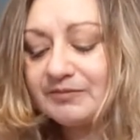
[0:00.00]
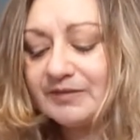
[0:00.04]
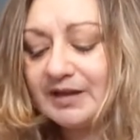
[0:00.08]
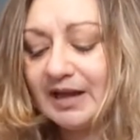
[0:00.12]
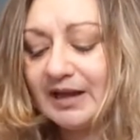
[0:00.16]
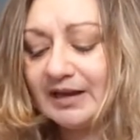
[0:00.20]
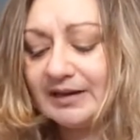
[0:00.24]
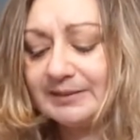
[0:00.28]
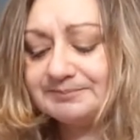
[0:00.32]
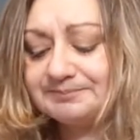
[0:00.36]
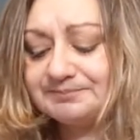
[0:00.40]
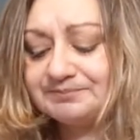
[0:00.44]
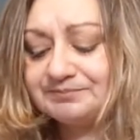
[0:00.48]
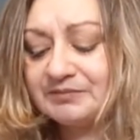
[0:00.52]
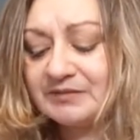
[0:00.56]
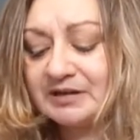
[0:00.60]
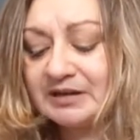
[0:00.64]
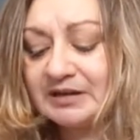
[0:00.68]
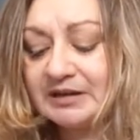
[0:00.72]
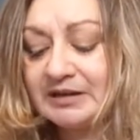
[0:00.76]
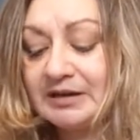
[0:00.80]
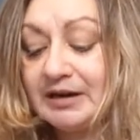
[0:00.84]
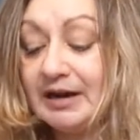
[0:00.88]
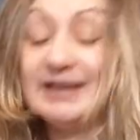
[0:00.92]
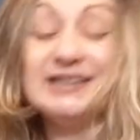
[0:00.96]
And
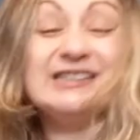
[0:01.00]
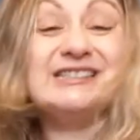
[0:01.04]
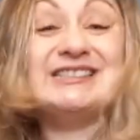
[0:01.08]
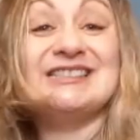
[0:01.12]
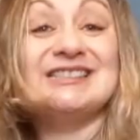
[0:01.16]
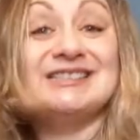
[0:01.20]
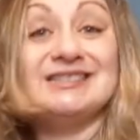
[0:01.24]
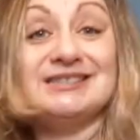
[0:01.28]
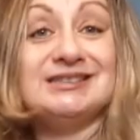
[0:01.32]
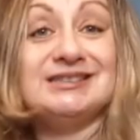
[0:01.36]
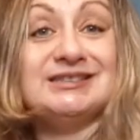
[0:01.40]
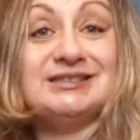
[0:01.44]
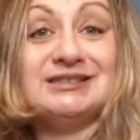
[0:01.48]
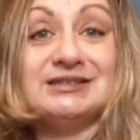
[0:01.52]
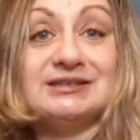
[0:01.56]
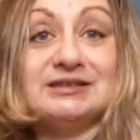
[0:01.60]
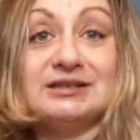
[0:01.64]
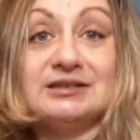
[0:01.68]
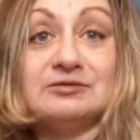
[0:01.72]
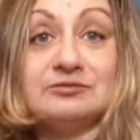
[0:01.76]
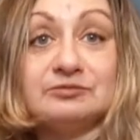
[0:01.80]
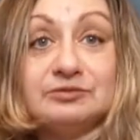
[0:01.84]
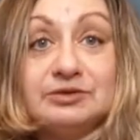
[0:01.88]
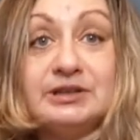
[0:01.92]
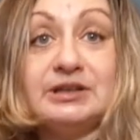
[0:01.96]
it didn't need it.
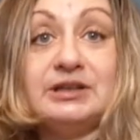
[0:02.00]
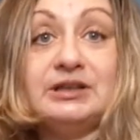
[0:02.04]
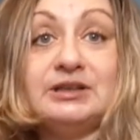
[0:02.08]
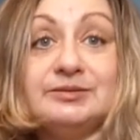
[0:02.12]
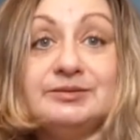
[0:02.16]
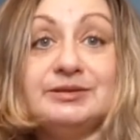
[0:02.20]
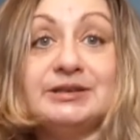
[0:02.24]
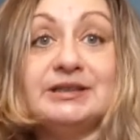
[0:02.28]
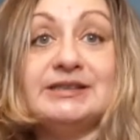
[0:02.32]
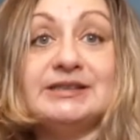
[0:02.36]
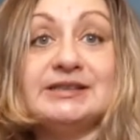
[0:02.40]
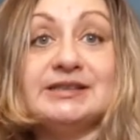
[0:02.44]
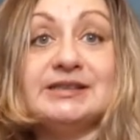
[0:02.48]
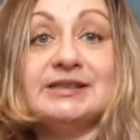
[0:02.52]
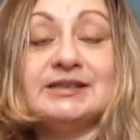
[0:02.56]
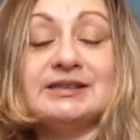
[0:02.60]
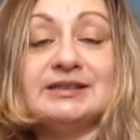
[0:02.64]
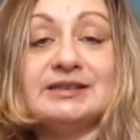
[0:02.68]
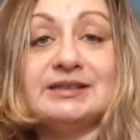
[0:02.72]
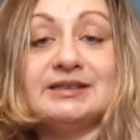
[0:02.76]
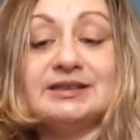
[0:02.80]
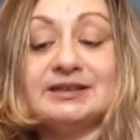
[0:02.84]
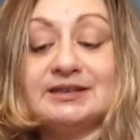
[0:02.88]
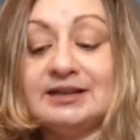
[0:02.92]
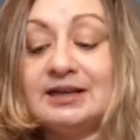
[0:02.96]
It really, really didn't
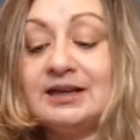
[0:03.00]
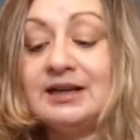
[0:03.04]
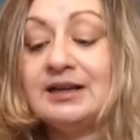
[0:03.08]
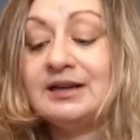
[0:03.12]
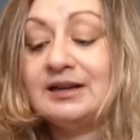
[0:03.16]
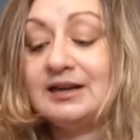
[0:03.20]
need it.